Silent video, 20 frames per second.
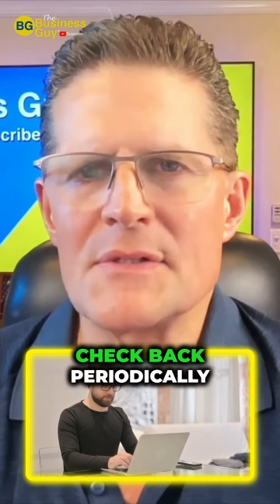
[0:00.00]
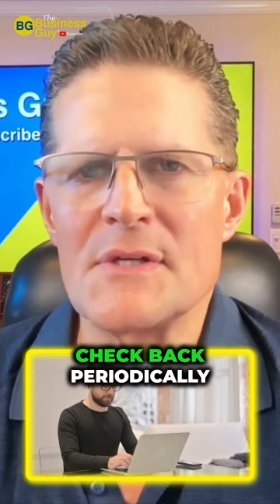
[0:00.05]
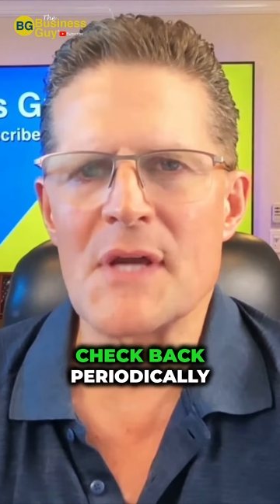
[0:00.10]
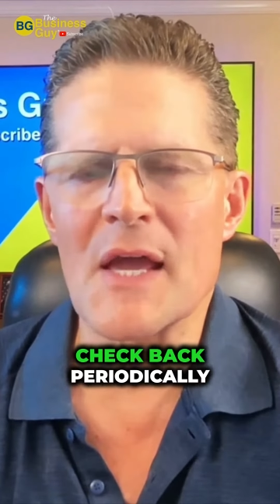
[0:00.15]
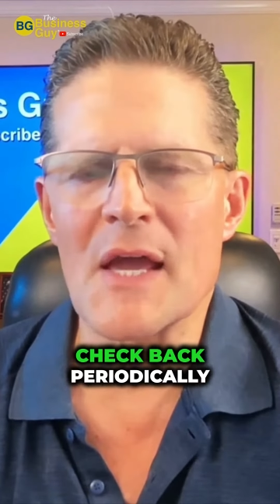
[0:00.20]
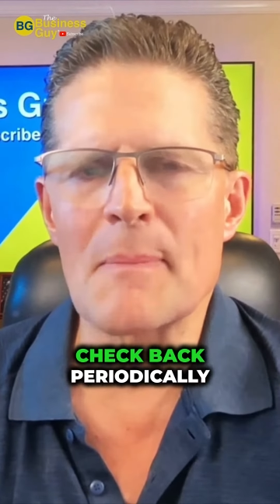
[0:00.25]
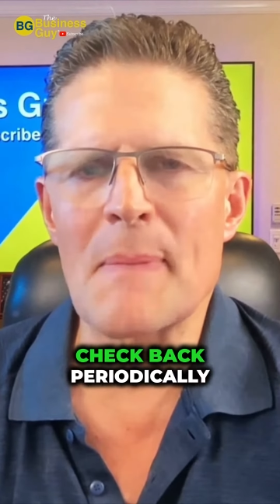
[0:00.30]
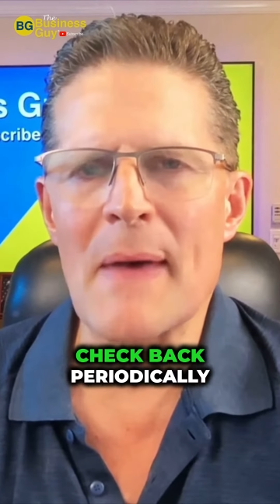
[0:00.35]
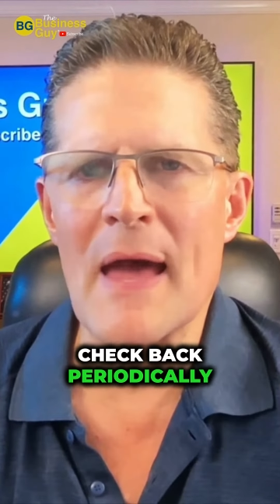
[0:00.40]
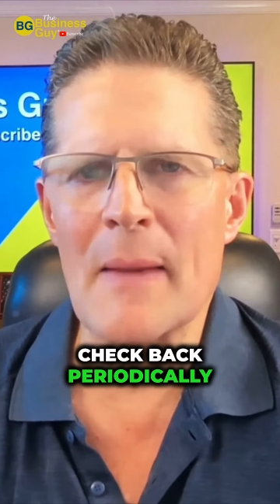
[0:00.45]

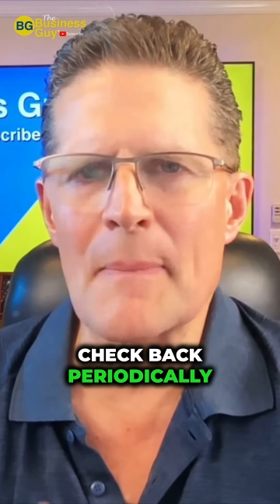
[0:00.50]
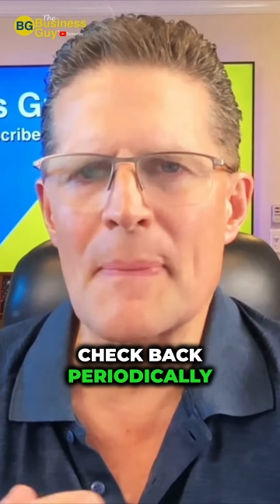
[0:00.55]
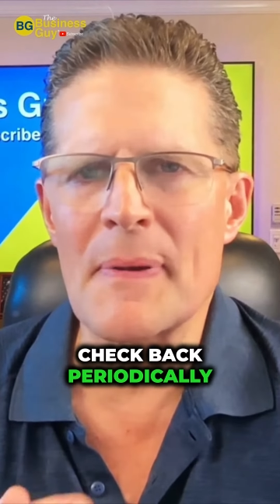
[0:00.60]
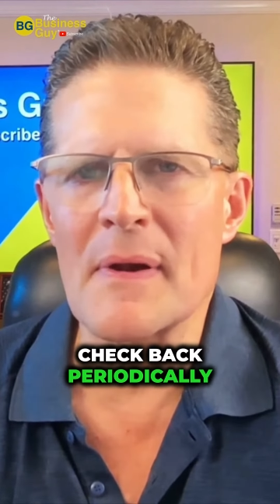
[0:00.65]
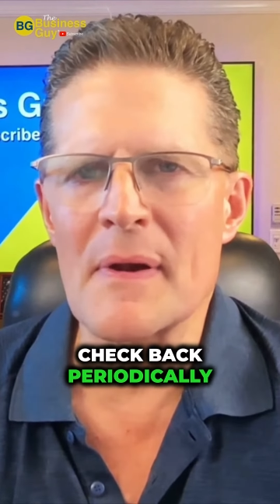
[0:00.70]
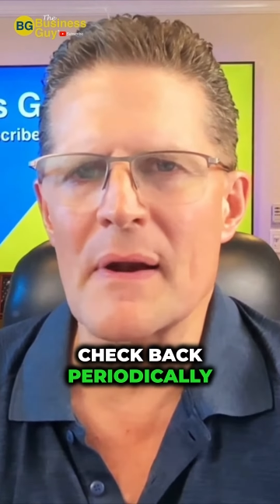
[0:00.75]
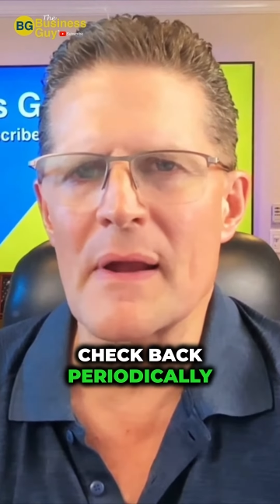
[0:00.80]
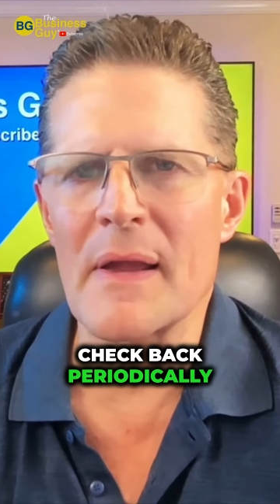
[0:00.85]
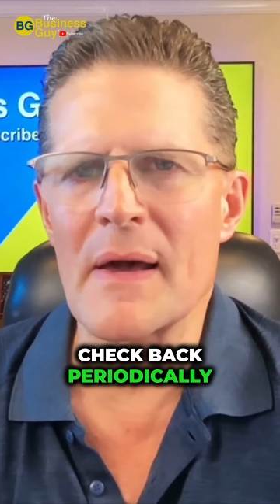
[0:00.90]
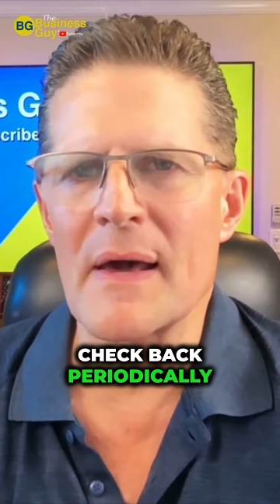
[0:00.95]
Check back
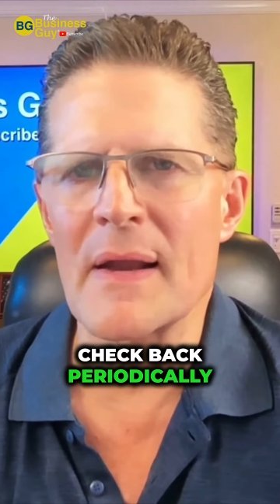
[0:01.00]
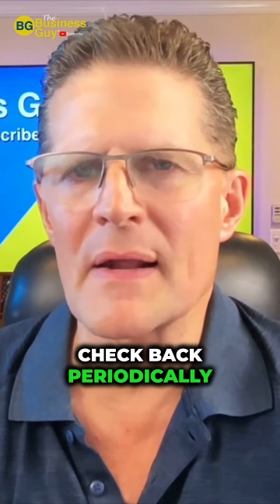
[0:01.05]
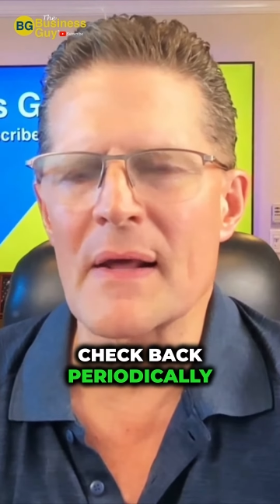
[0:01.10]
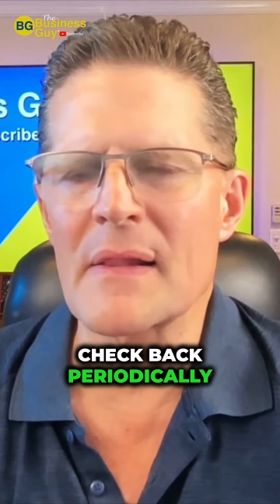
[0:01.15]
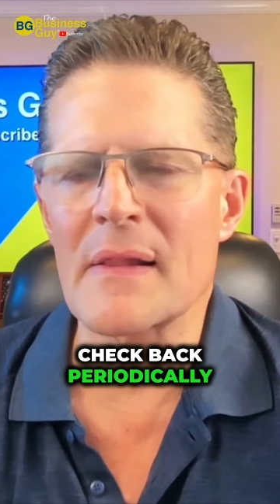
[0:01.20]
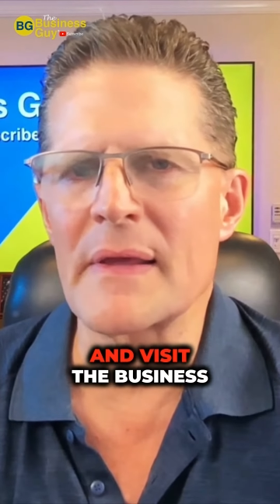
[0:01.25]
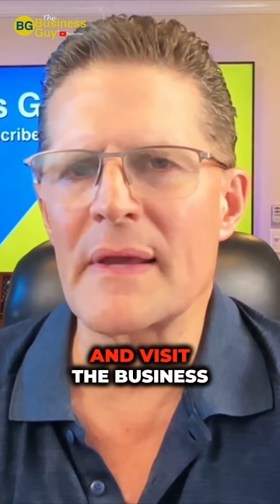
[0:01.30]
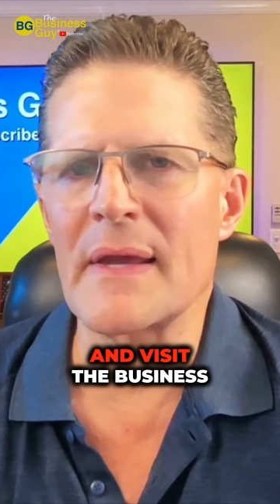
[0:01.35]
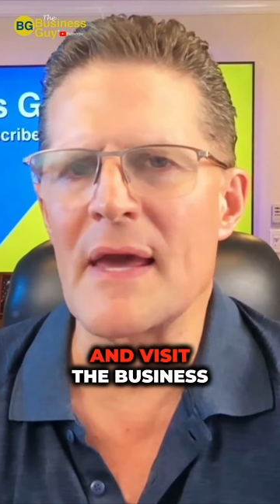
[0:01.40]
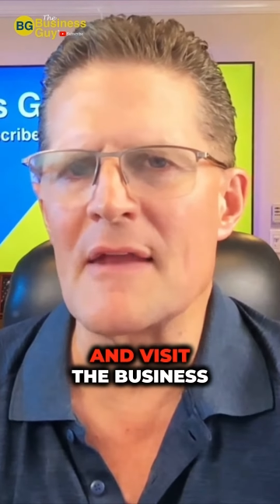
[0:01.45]

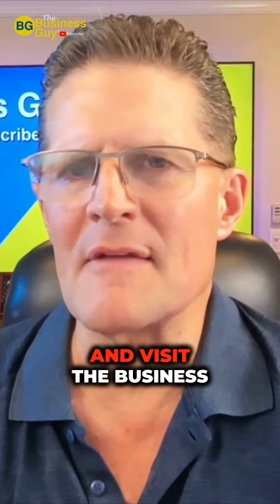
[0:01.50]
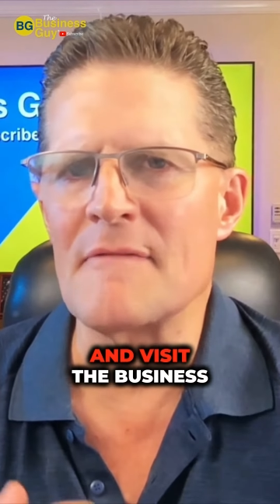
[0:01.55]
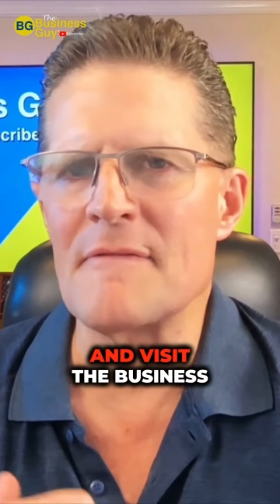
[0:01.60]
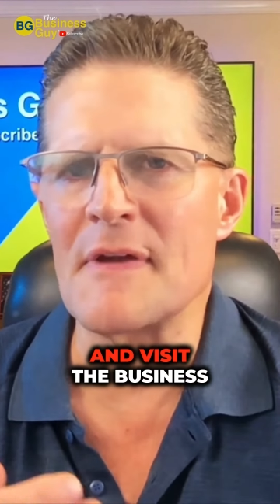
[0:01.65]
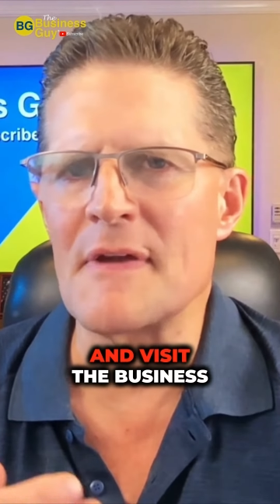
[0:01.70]
periodically and